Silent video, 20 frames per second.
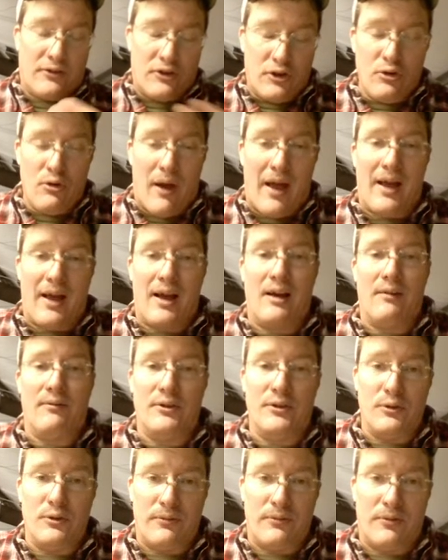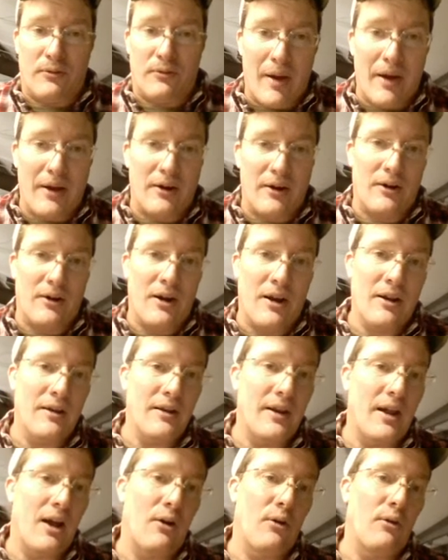do have a new fermenter.
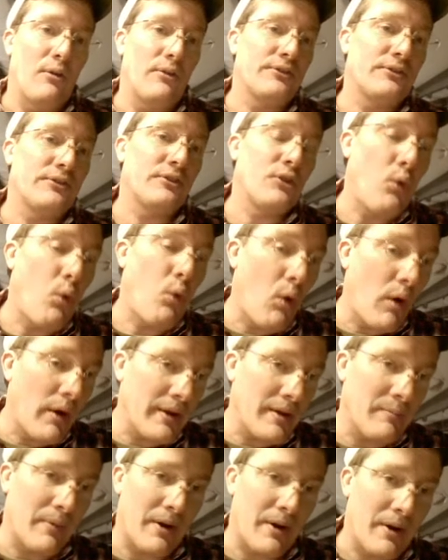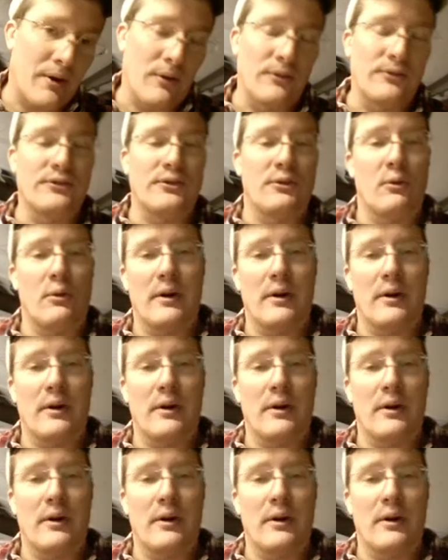Now it's 20 barrels, so